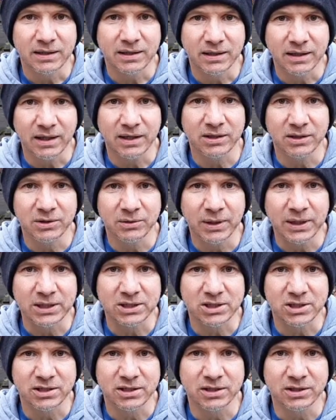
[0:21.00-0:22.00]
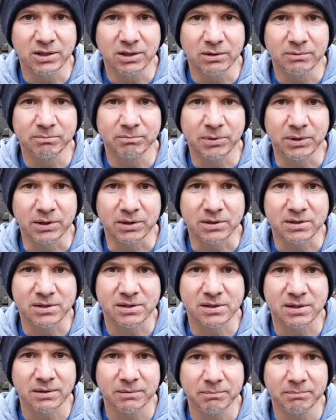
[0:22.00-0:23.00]
can you actually compost
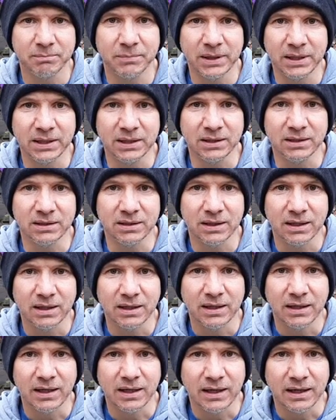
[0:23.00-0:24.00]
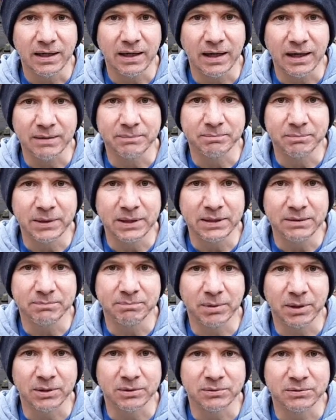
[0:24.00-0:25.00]
meat and meat
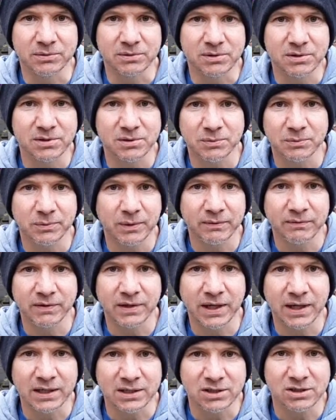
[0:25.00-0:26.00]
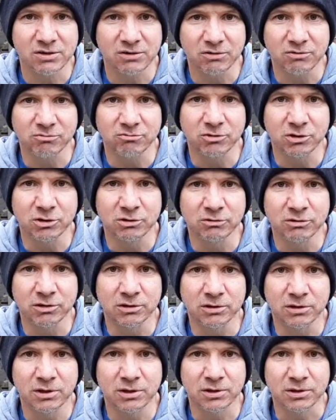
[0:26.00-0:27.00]
bones, whether that's raw or
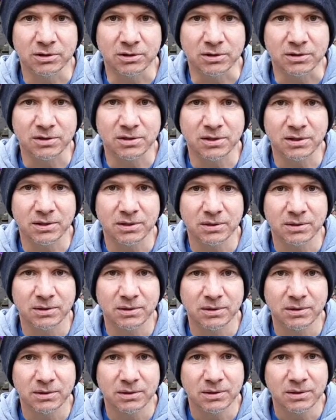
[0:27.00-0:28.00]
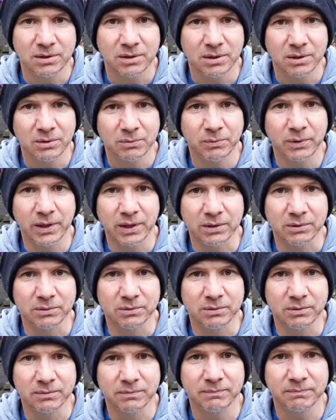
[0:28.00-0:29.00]
cooked? Well,
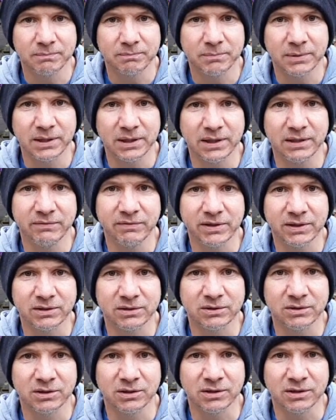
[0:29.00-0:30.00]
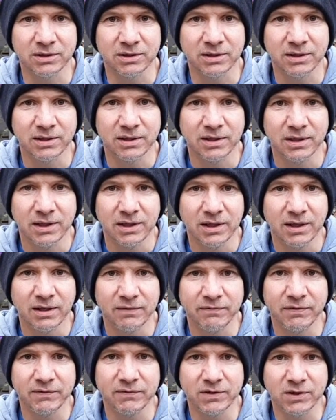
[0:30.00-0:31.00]
believe it or not, if
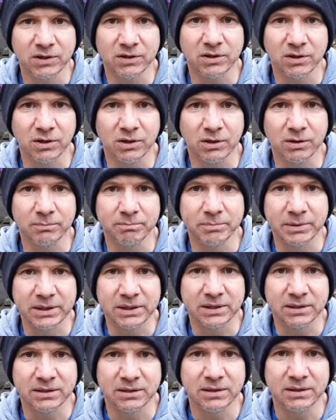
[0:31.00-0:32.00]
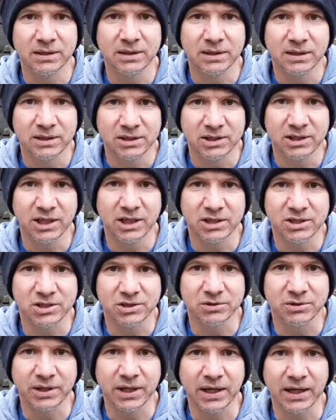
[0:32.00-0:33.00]
you've got a hot bin, yes
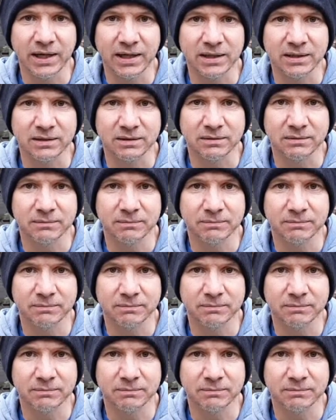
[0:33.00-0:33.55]
you can.